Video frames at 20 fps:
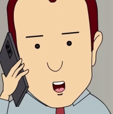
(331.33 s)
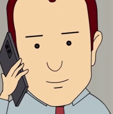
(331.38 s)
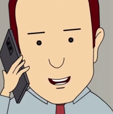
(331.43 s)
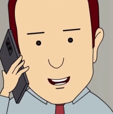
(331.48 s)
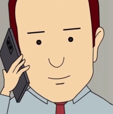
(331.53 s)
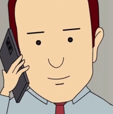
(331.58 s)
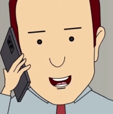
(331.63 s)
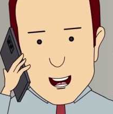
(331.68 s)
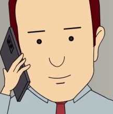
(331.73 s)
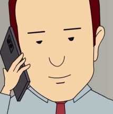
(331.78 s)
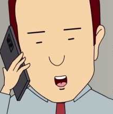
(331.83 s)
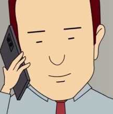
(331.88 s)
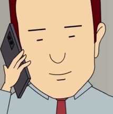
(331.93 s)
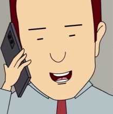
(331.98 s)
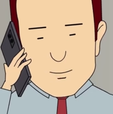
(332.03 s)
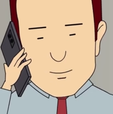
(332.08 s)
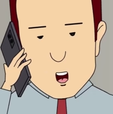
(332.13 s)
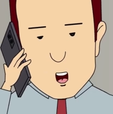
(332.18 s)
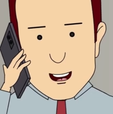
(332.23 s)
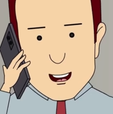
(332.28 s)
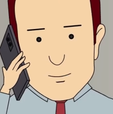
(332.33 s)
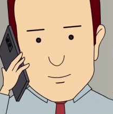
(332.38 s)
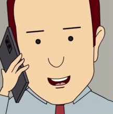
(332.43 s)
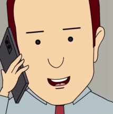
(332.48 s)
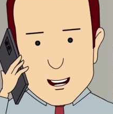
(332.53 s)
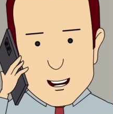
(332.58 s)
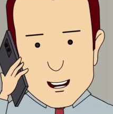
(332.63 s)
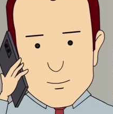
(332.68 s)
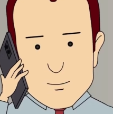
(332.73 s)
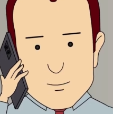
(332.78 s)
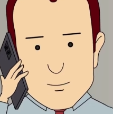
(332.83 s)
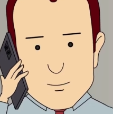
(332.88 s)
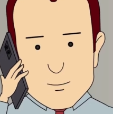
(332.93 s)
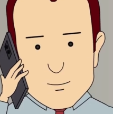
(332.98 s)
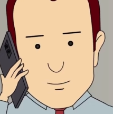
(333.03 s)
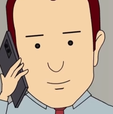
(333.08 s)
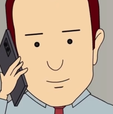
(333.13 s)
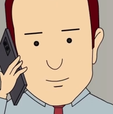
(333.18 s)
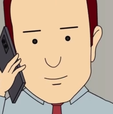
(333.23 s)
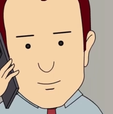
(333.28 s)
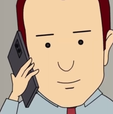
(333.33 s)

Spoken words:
Says City Hall, evidently.